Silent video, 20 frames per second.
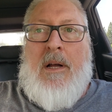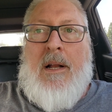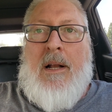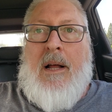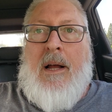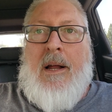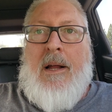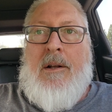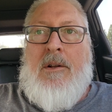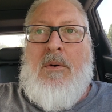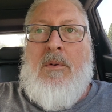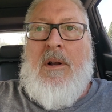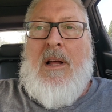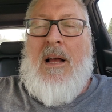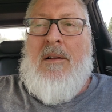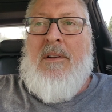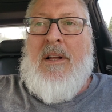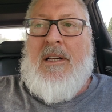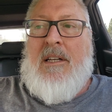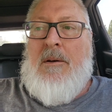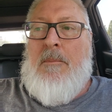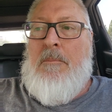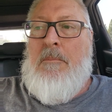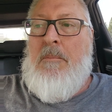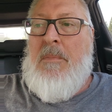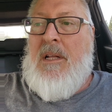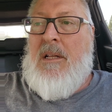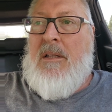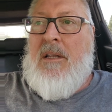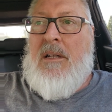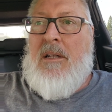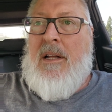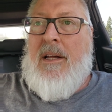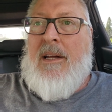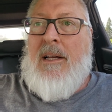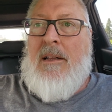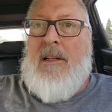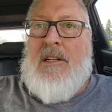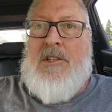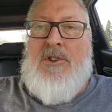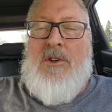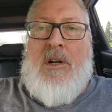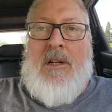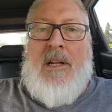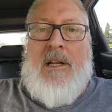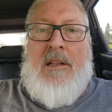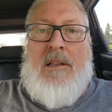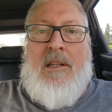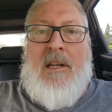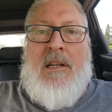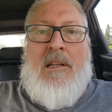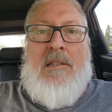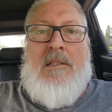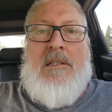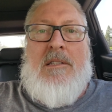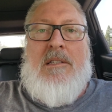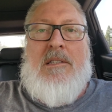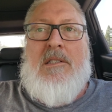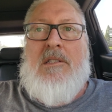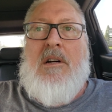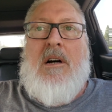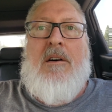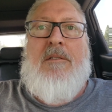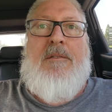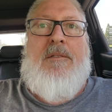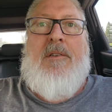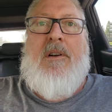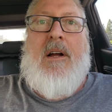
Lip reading: And I don't have like a million like electronic things and stuff.